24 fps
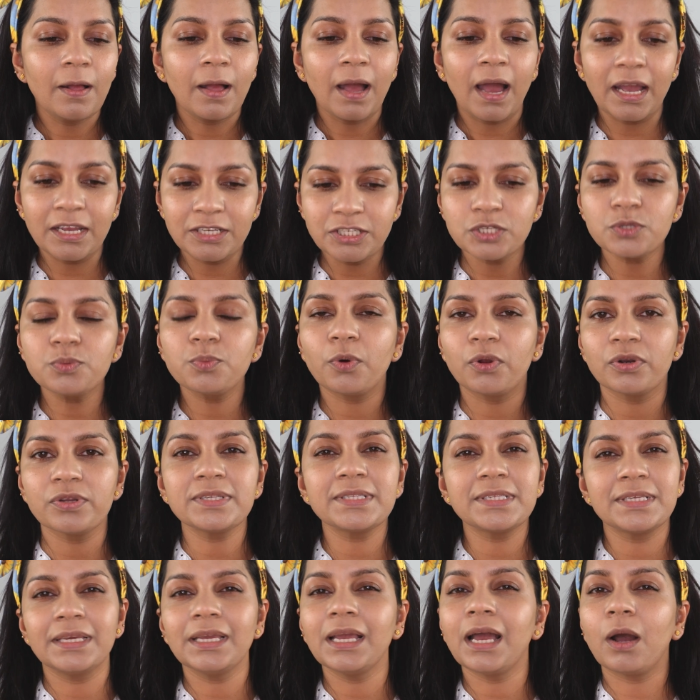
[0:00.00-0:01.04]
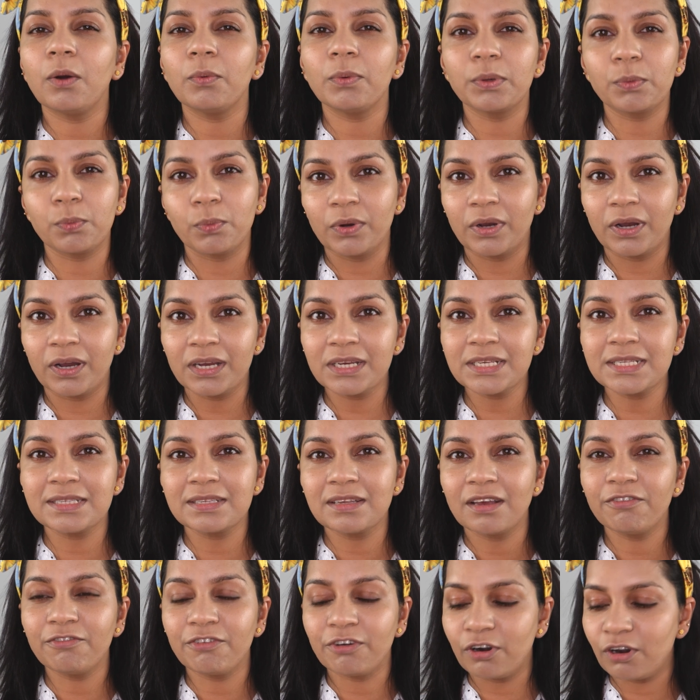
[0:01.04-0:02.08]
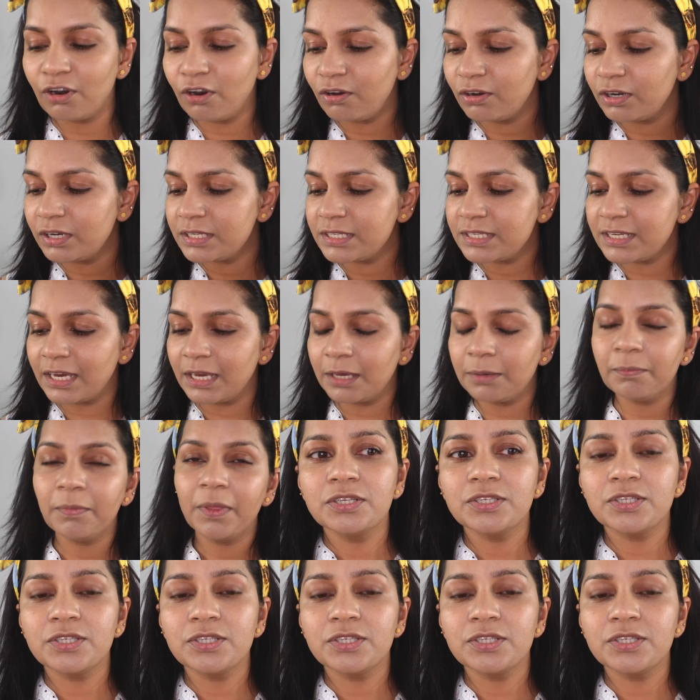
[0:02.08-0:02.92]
I just want to see how it works for a longer time.